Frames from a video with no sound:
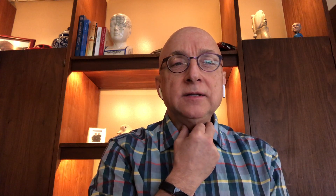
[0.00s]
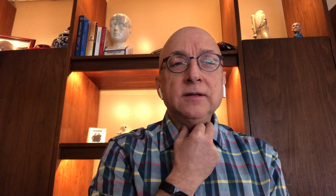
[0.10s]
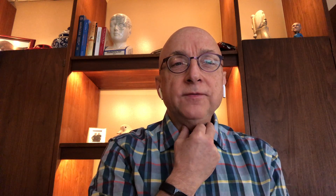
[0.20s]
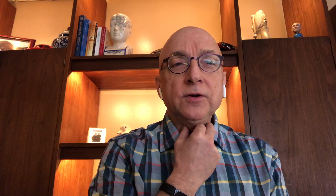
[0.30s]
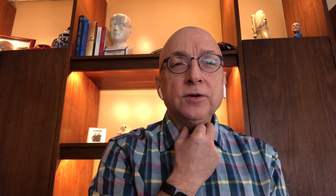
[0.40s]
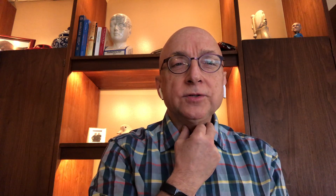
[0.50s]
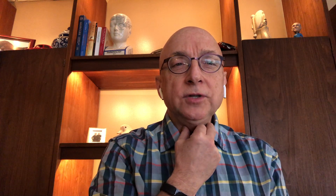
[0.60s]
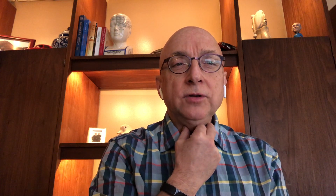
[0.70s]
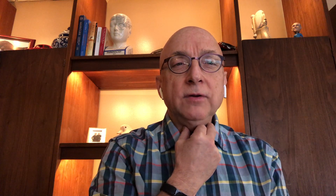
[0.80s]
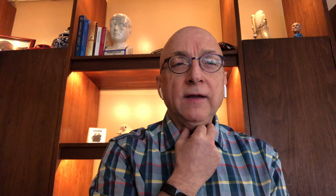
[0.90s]

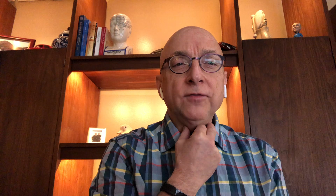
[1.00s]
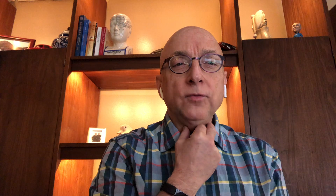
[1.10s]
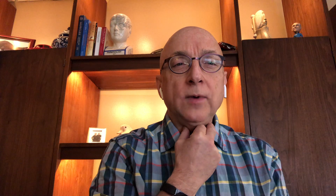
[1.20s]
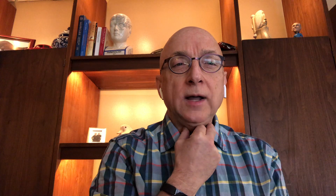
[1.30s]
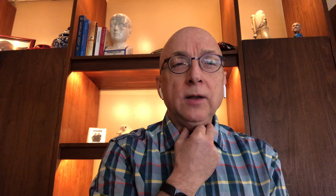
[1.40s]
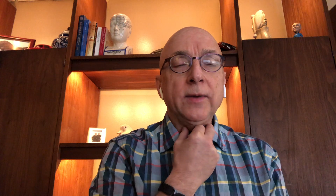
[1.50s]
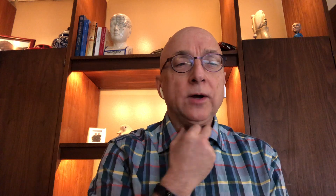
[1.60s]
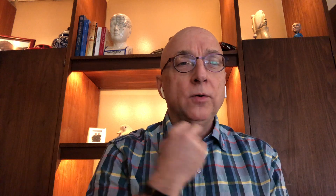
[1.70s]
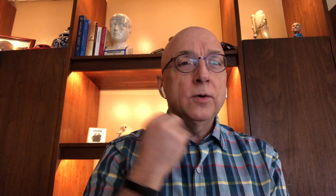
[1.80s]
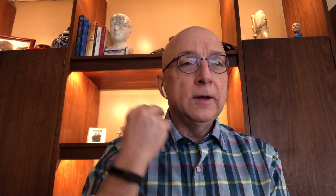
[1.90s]
difficulty you have
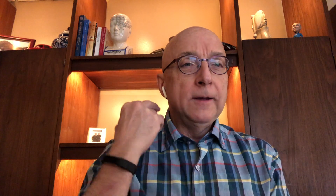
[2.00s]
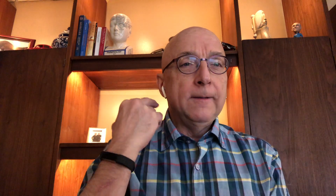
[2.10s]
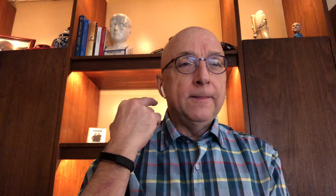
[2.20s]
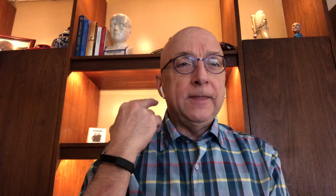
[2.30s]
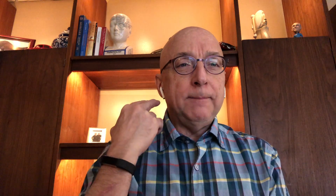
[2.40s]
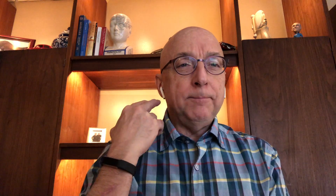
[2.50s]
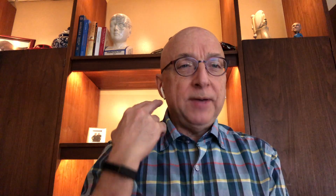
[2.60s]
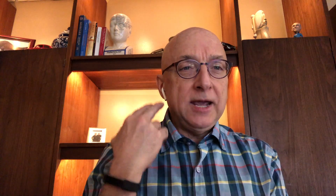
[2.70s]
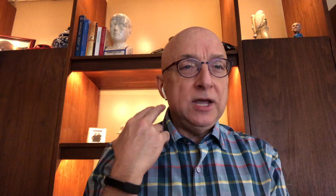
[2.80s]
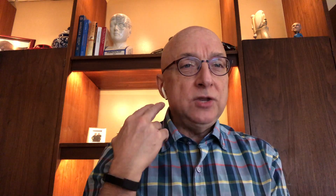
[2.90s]
swallowing, or that
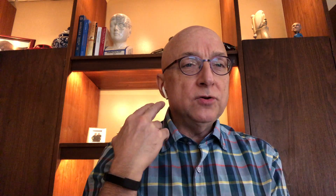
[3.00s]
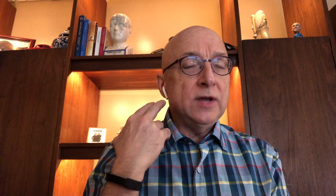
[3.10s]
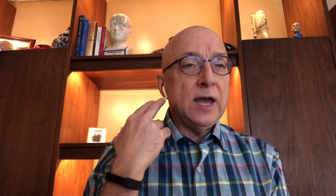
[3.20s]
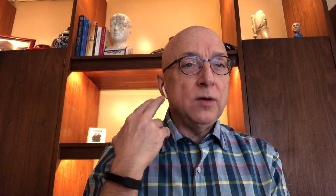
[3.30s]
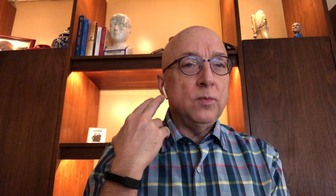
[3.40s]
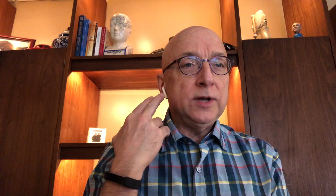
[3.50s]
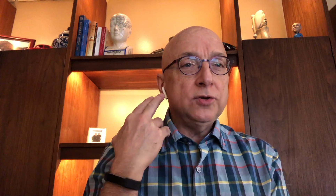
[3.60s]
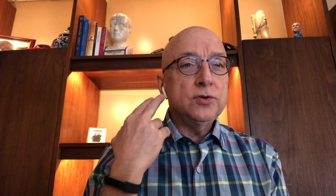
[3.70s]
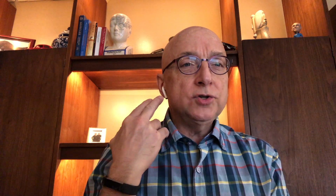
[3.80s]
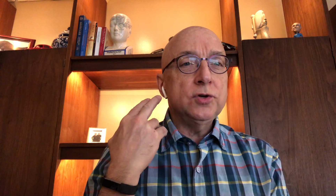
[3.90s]
pain you get when
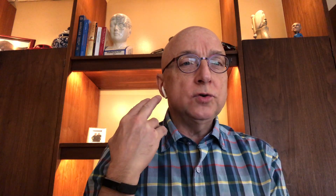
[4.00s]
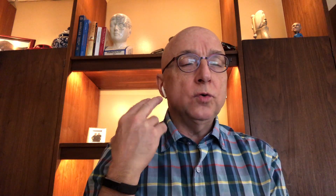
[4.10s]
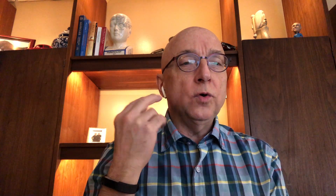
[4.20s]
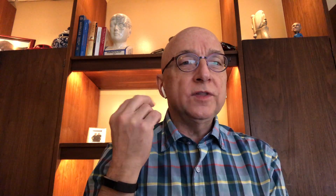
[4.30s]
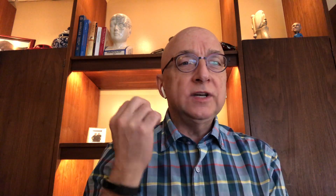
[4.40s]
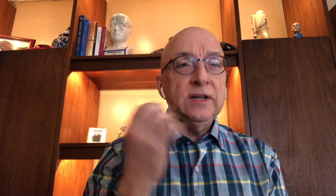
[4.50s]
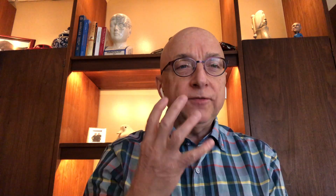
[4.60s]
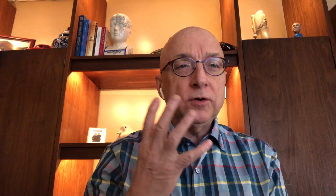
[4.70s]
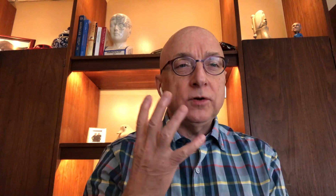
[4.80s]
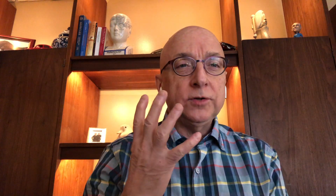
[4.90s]
you chew, or the
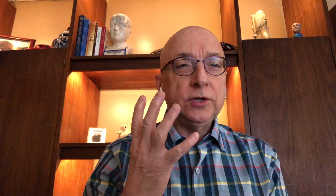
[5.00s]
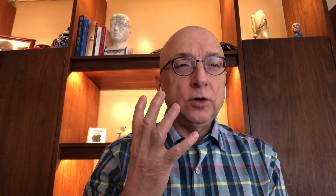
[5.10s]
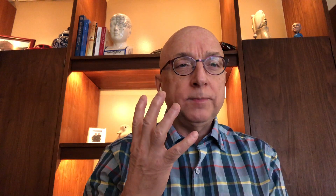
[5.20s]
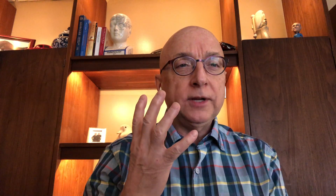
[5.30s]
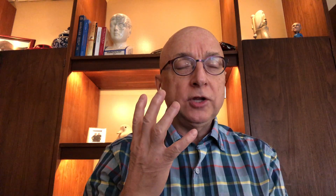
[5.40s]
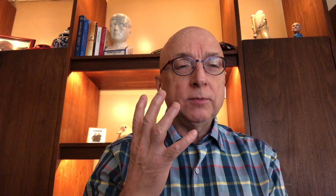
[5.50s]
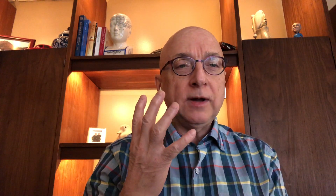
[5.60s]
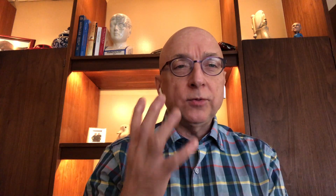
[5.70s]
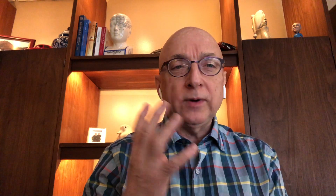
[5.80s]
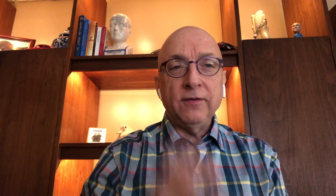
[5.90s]
difficulty opening your
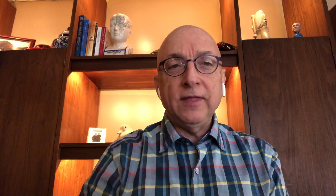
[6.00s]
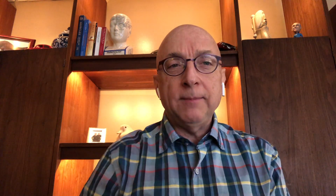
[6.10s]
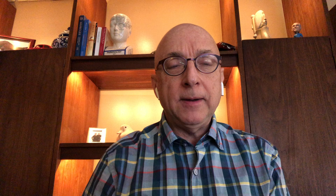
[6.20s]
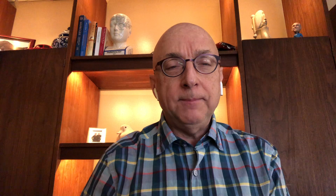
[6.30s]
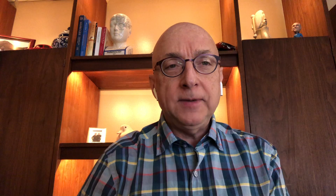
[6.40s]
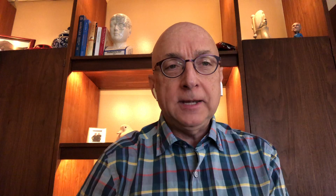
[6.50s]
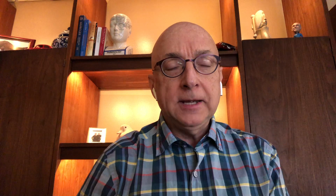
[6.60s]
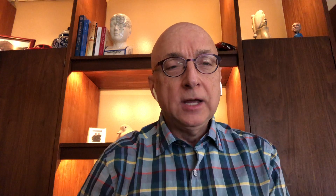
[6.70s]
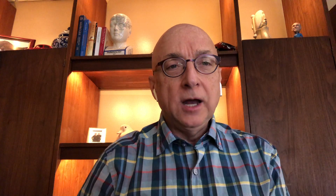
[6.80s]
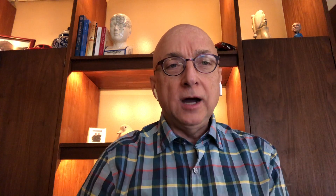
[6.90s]
mouth, whatever that might
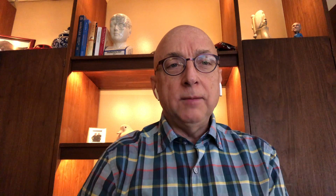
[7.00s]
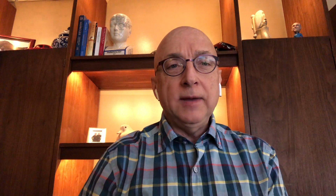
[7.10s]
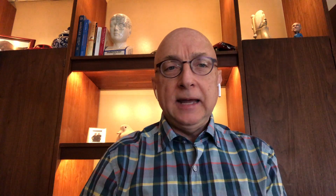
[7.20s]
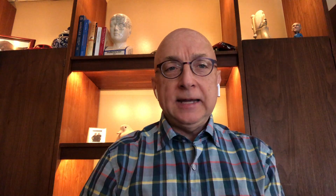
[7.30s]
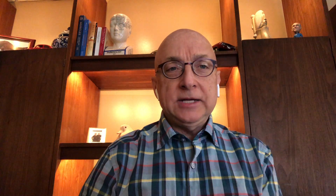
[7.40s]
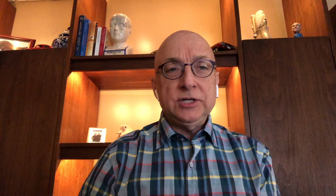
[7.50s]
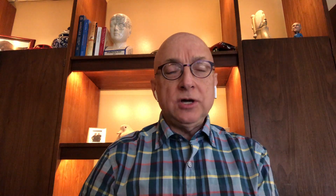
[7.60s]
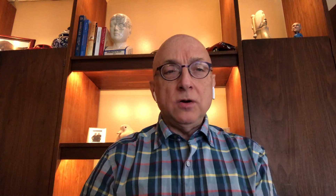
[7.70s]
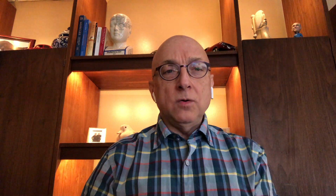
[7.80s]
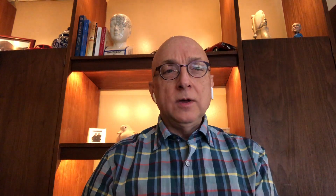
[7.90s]
be, head to
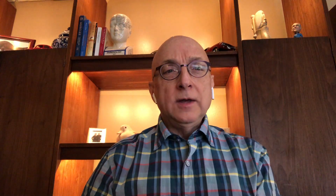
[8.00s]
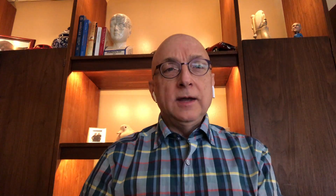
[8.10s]
toe.